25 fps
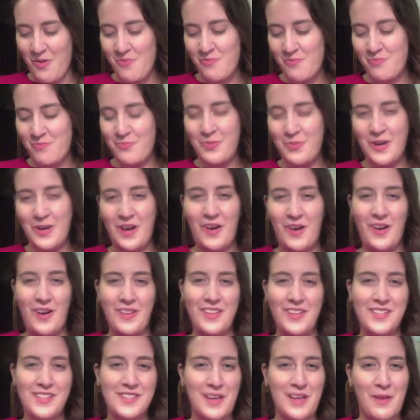But all
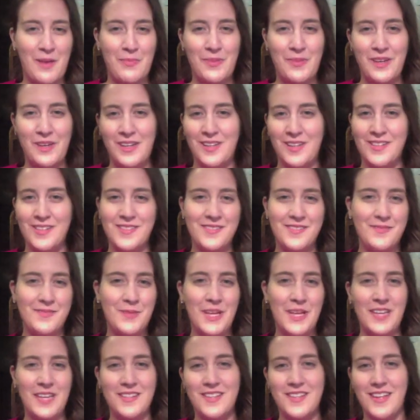these companies,
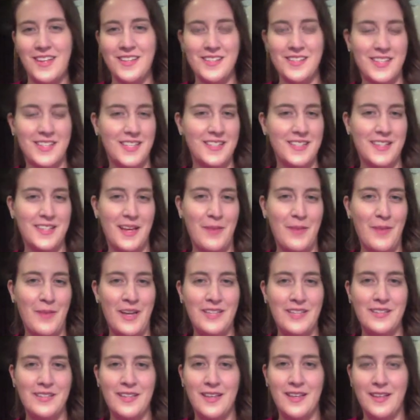it's the same
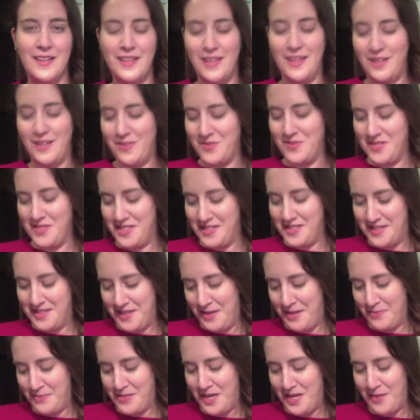idea. They use the
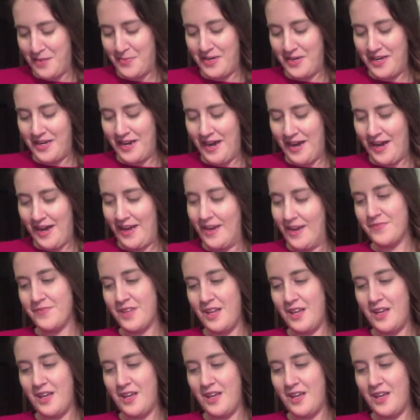same type of nut.